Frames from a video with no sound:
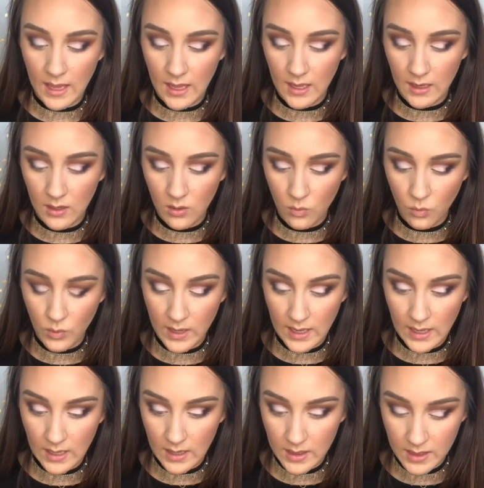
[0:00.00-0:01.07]
in
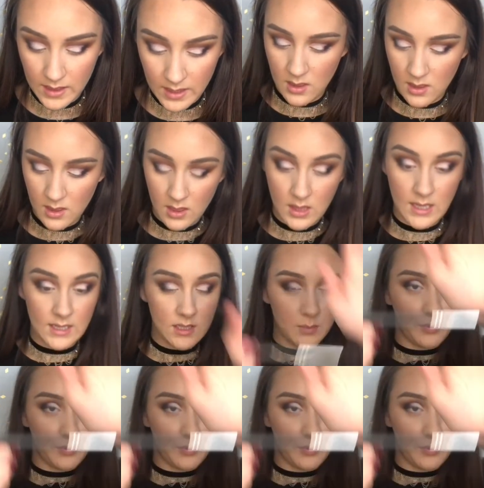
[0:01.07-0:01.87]
with this